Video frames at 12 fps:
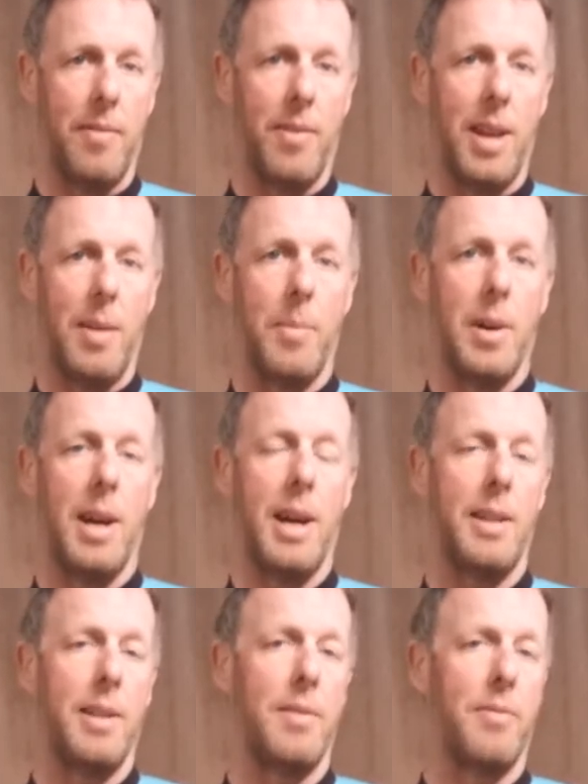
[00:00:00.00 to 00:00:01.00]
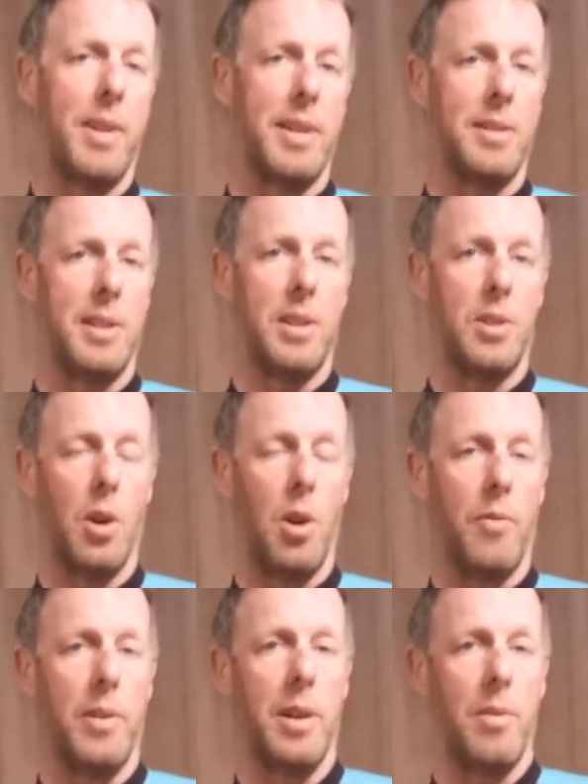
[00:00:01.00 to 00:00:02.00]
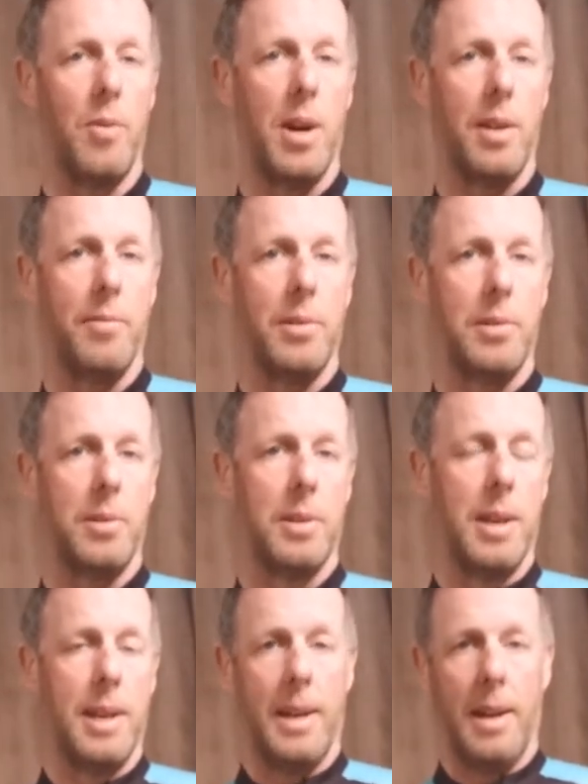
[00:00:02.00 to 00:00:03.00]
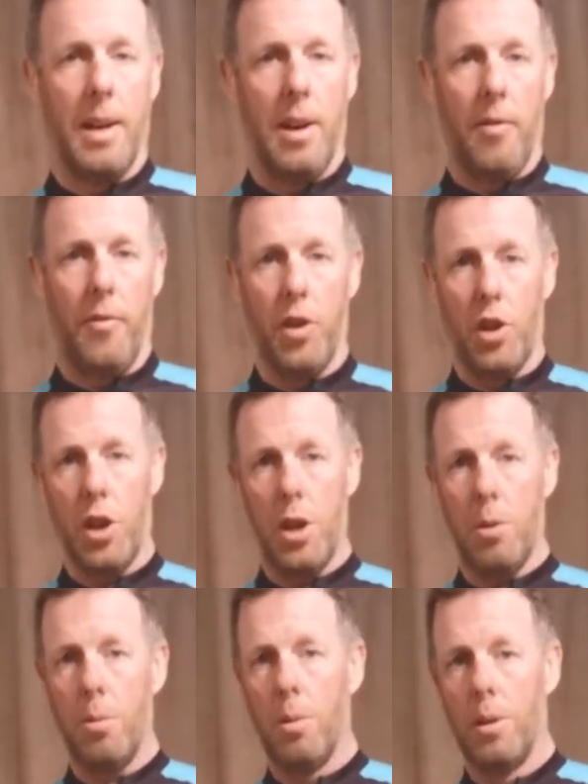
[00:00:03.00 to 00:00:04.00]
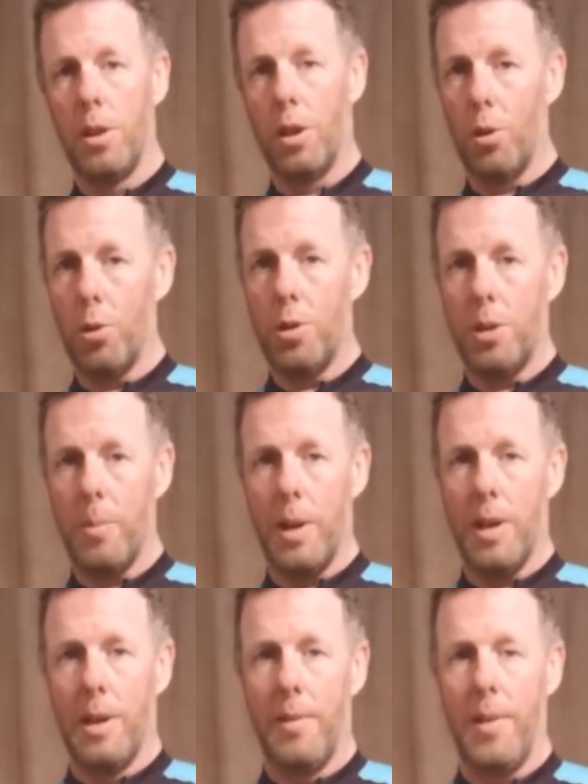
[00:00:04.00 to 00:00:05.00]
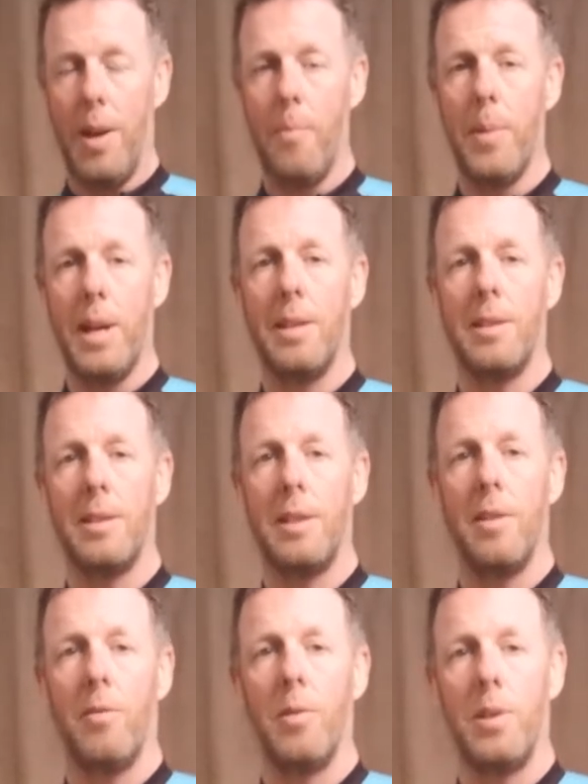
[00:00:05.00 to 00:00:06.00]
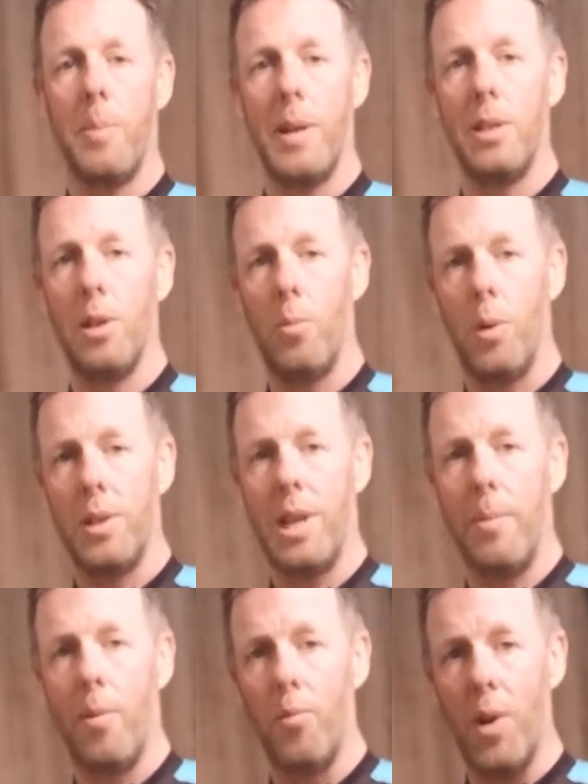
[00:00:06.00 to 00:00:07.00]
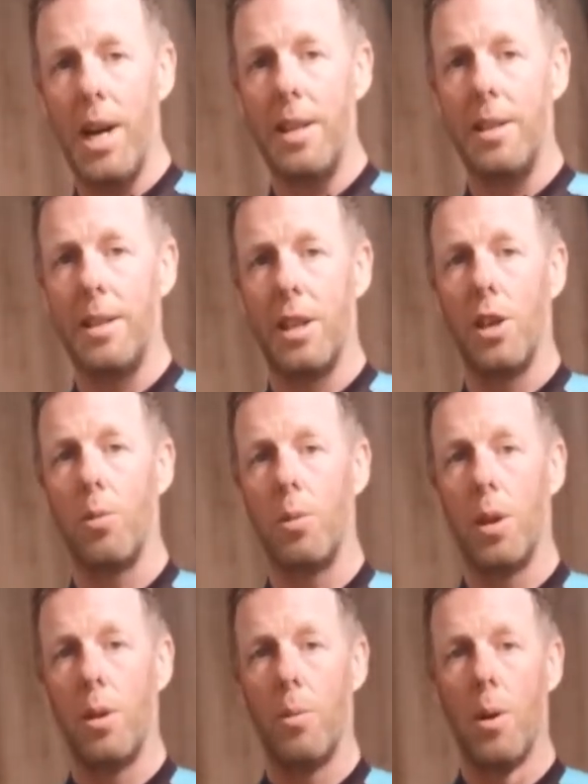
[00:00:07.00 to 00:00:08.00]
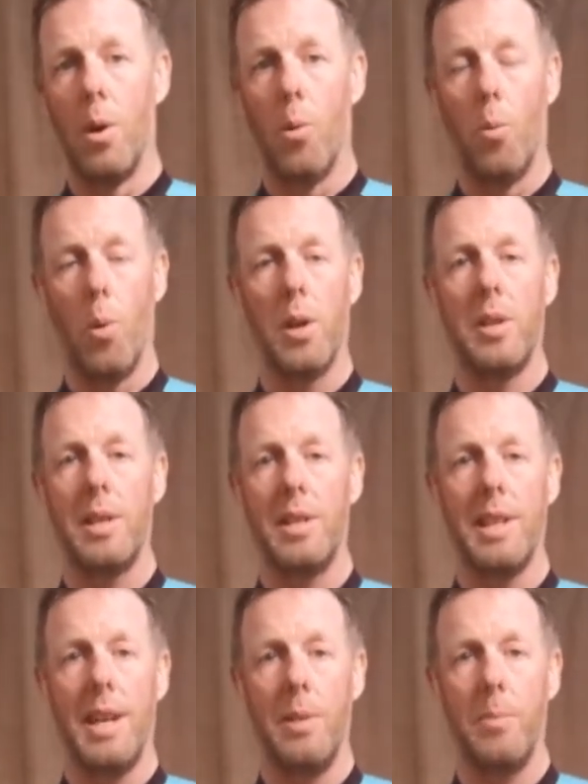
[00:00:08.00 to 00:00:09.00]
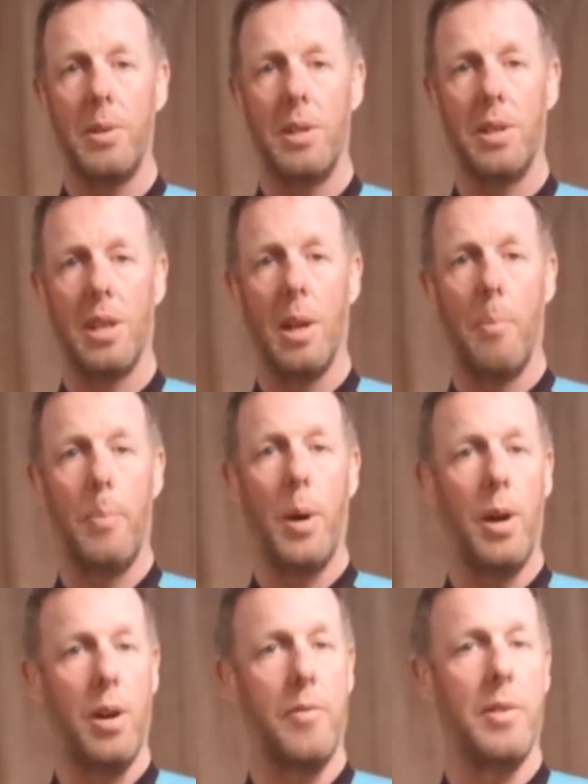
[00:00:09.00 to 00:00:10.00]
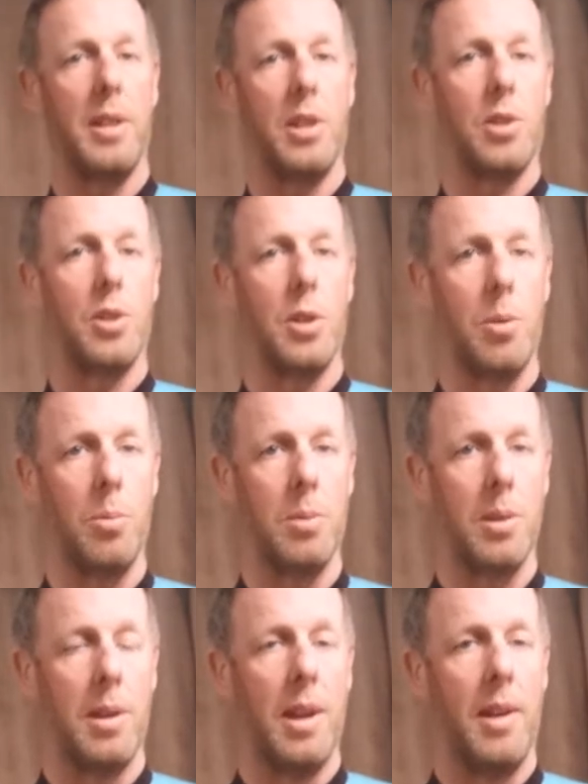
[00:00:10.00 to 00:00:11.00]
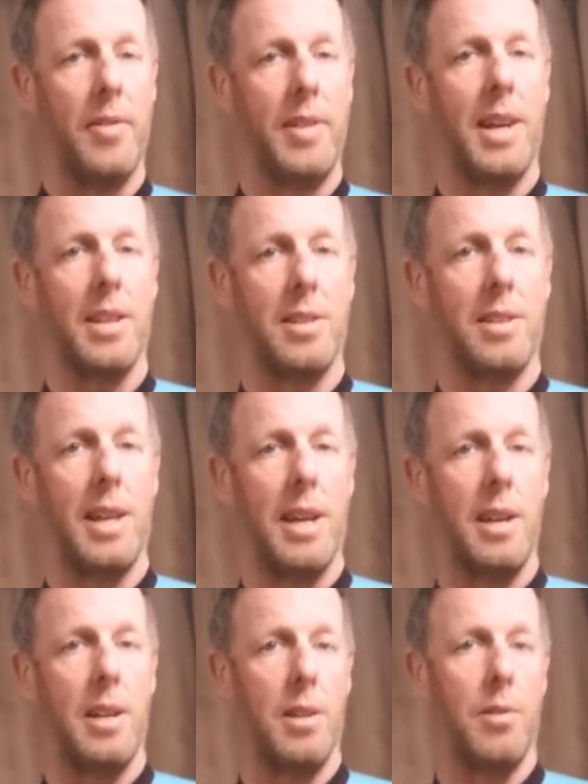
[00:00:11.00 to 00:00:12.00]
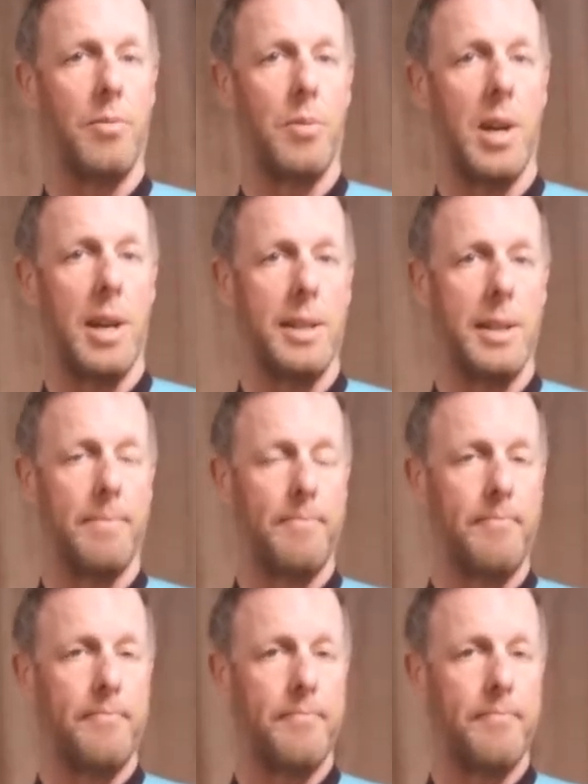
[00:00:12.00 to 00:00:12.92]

give them an advantage over their rivals. For you, the customer, it means that depending on what type of riding that you do, one of these helmets is going to perfectly suit that style of riding.